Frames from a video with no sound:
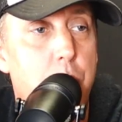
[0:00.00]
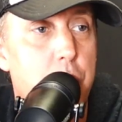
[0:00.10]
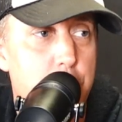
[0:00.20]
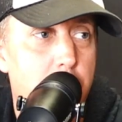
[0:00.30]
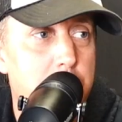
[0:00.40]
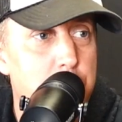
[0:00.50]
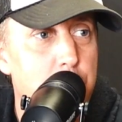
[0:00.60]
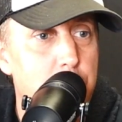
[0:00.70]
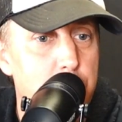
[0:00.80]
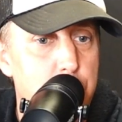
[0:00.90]
were trying to
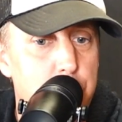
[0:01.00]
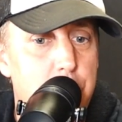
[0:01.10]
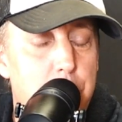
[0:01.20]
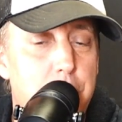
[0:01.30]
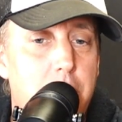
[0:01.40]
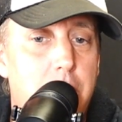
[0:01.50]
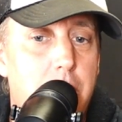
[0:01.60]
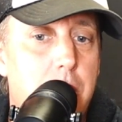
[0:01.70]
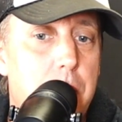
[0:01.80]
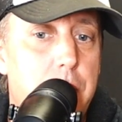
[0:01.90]
allude
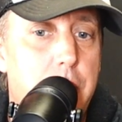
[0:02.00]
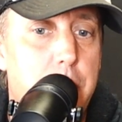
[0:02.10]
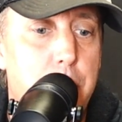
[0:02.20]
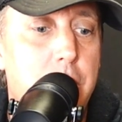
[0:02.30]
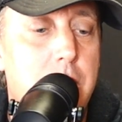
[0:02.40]
to make